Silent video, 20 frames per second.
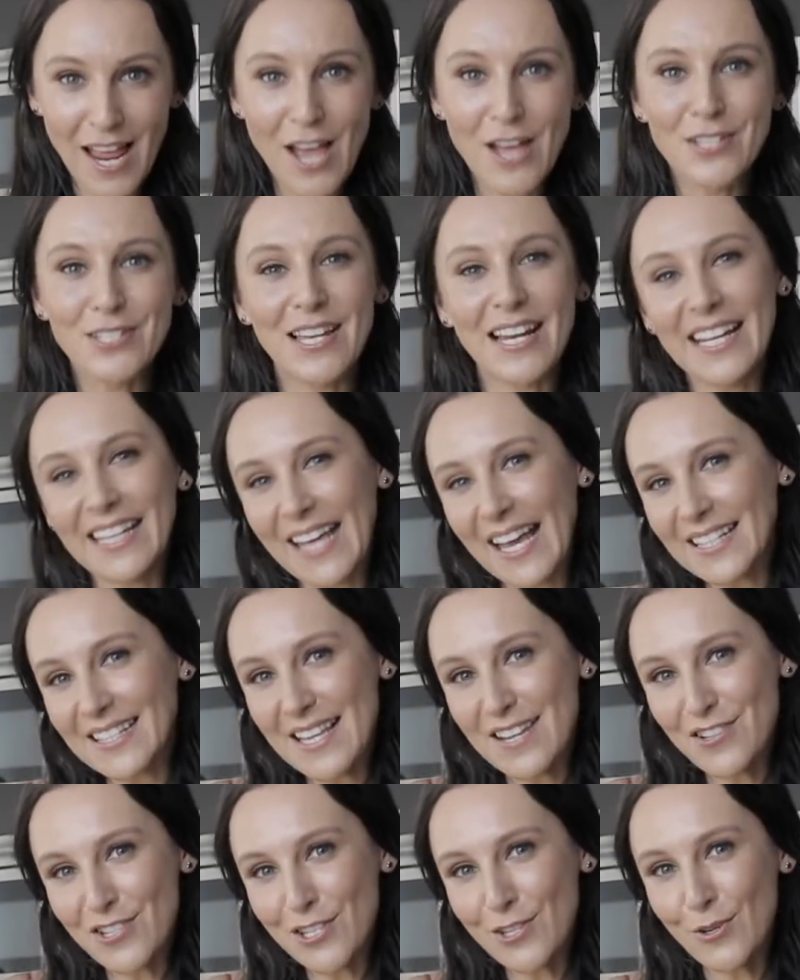so that it gets
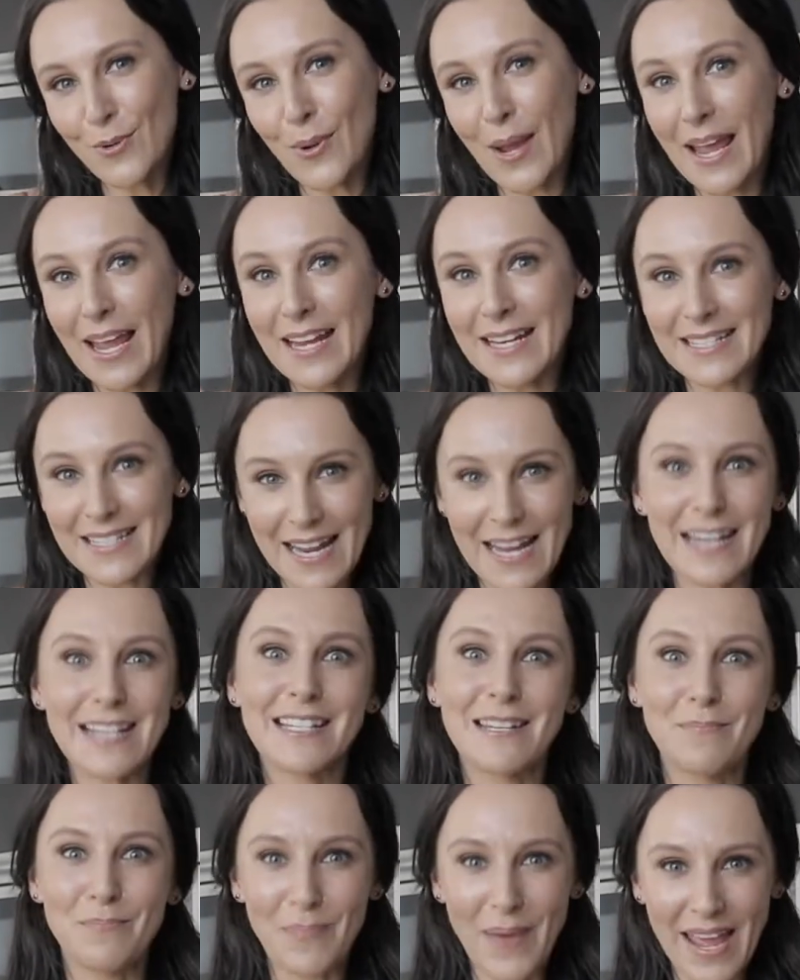into a
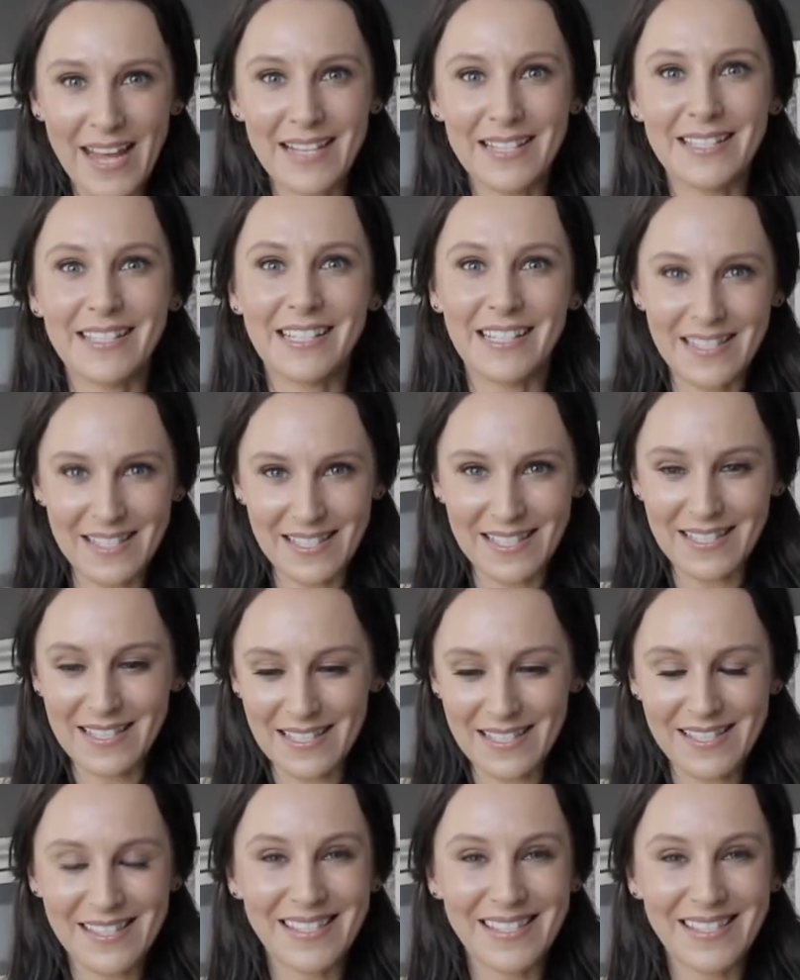date paste consistency.